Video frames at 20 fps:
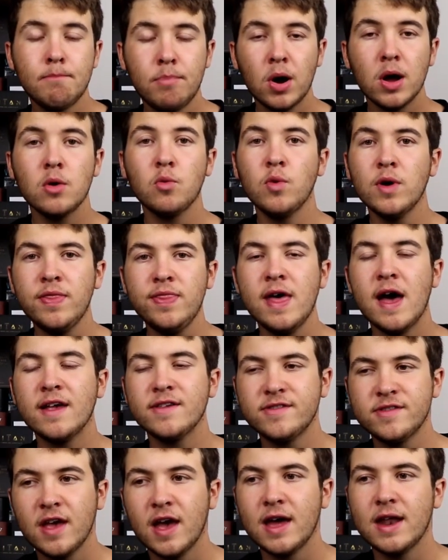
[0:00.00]
but with
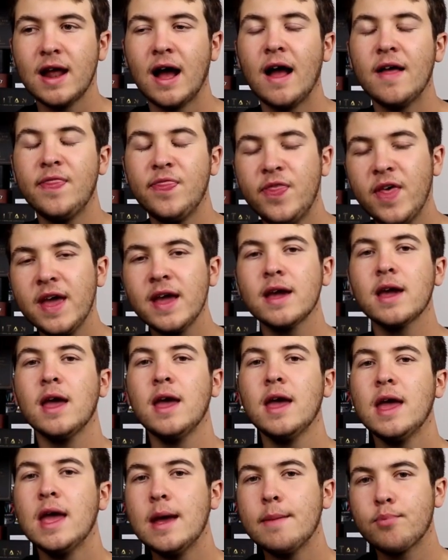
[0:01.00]
that said, I think
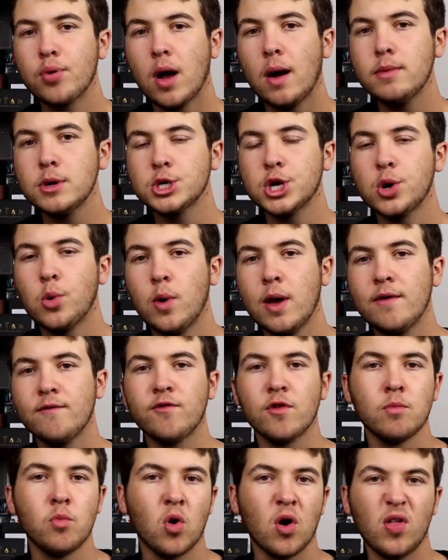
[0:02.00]
it probably should have
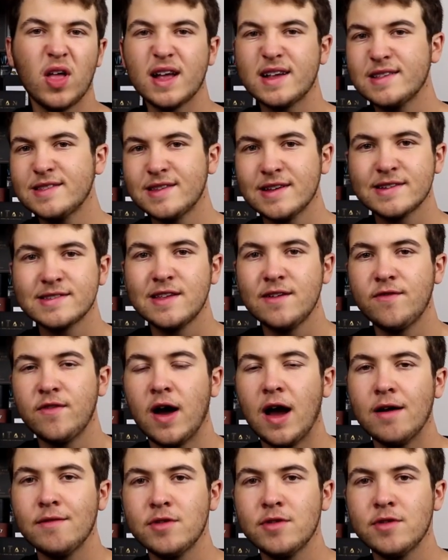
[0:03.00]
went for more like $65.